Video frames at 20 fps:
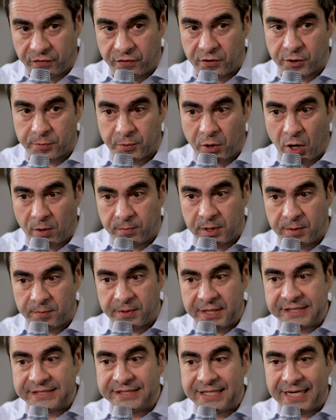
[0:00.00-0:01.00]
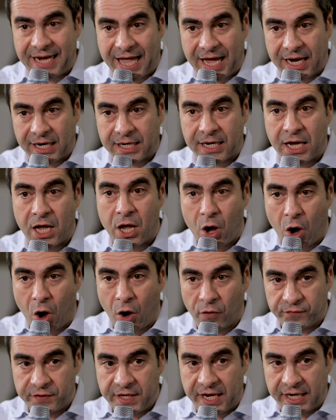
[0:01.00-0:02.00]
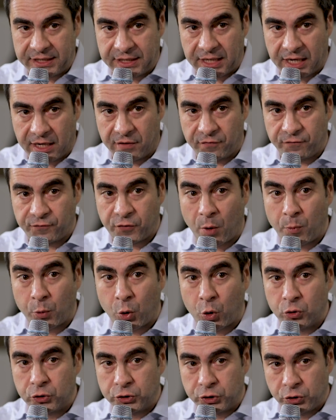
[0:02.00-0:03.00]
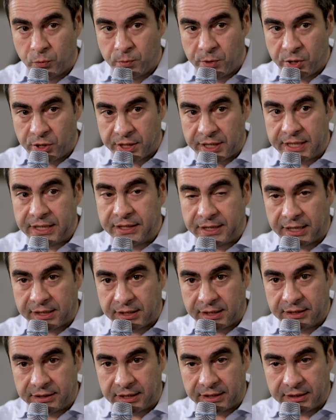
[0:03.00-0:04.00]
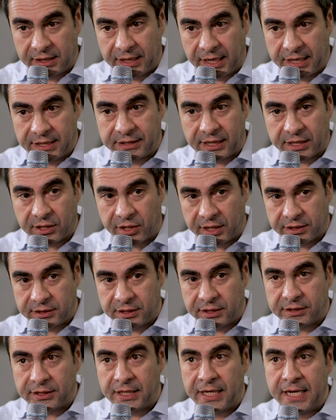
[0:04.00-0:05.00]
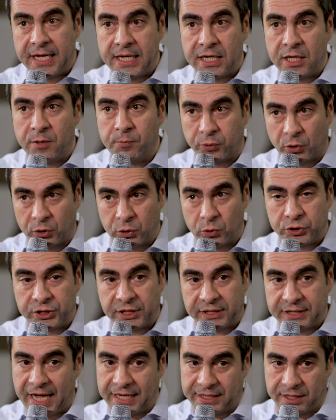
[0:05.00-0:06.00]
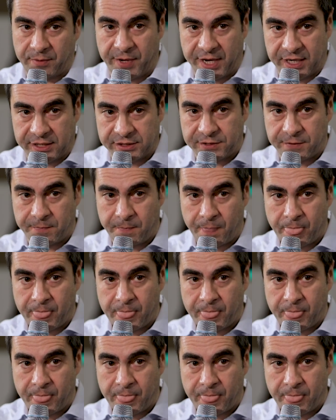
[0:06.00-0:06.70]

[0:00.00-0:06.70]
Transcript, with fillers: third problem is the lack of data from consumer integ integ integrated in producer database.